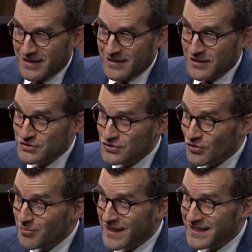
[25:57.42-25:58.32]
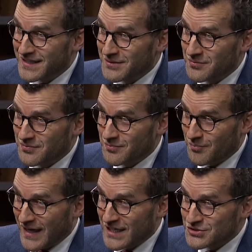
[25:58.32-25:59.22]
there's so many
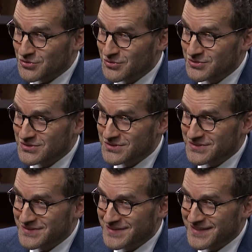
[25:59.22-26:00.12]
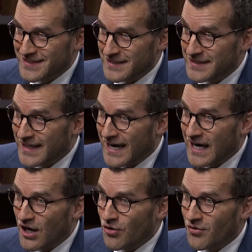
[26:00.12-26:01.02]
pastors yeah.
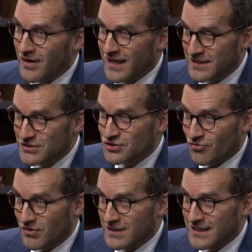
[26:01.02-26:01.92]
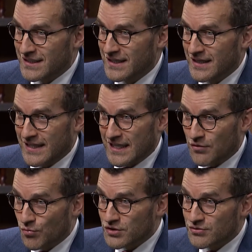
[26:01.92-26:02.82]
now and historically that
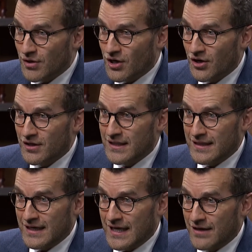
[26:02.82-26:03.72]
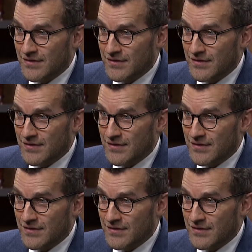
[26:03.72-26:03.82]
have worked so hard that they have